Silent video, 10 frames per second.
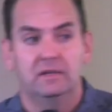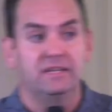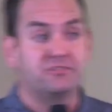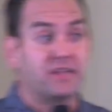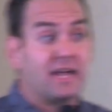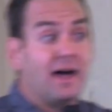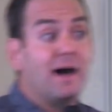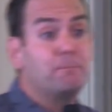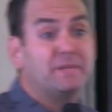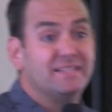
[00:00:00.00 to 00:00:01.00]
it's the
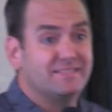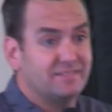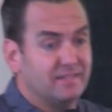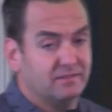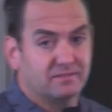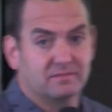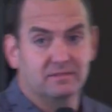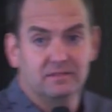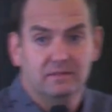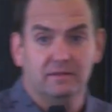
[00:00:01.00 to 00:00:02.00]
competencies
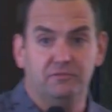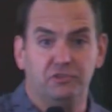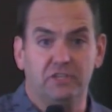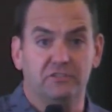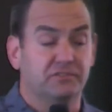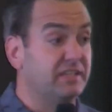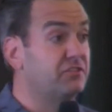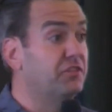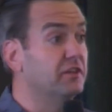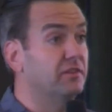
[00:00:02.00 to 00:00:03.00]
of Jesus,
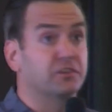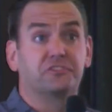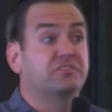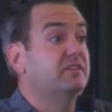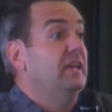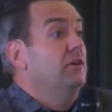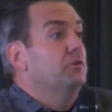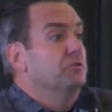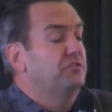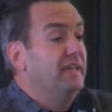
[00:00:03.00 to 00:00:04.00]
it's the, the
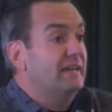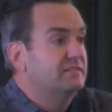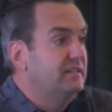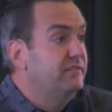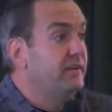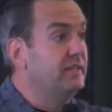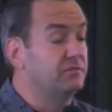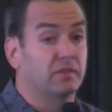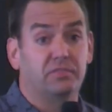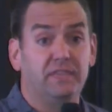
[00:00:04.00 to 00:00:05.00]
skills, the
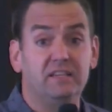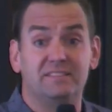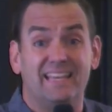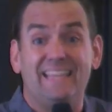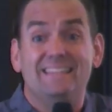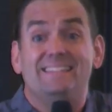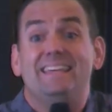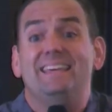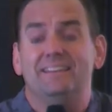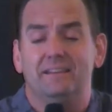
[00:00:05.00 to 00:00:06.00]
activities, the things that he
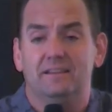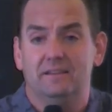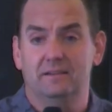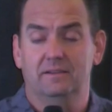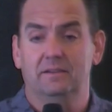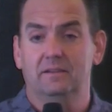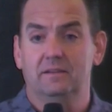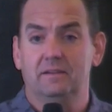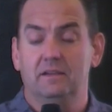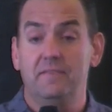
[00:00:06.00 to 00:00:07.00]
did.
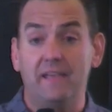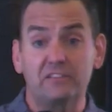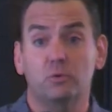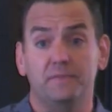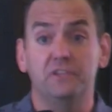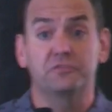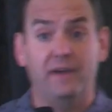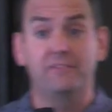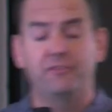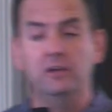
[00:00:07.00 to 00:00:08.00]
And that's what these
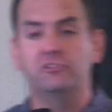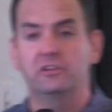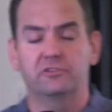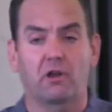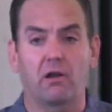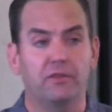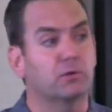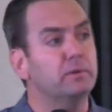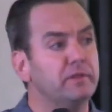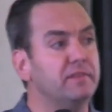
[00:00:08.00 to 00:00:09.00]
five functions are. They're
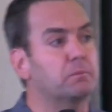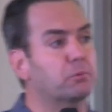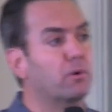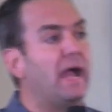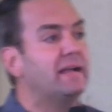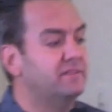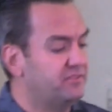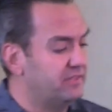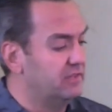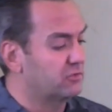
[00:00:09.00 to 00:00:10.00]
really the
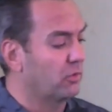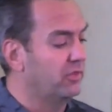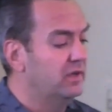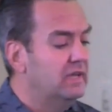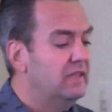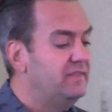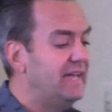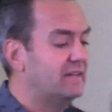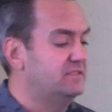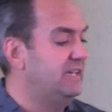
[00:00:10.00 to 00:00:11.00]
practices or the, the
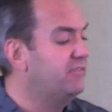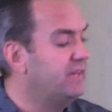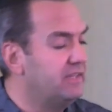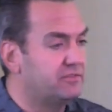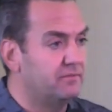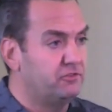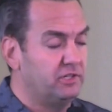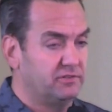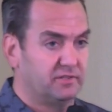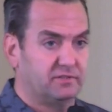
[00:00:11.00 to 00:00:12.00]
activities of
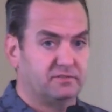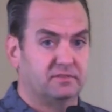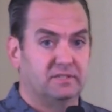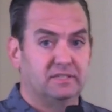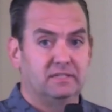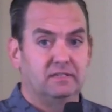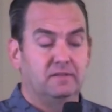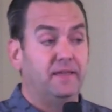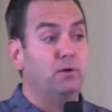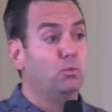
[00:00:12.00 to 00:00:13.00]
Jesus
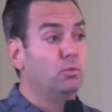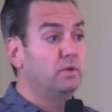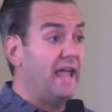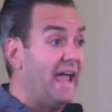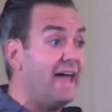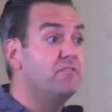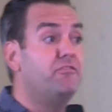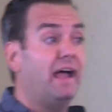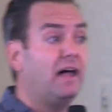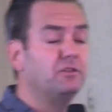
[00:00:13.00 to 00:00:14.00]
that add
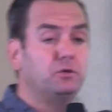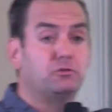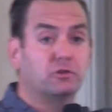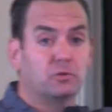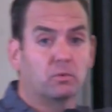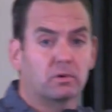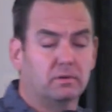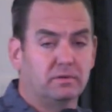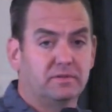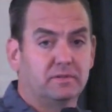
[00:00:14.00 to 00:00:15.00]
value to the
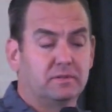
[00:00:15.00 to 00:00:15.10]
world.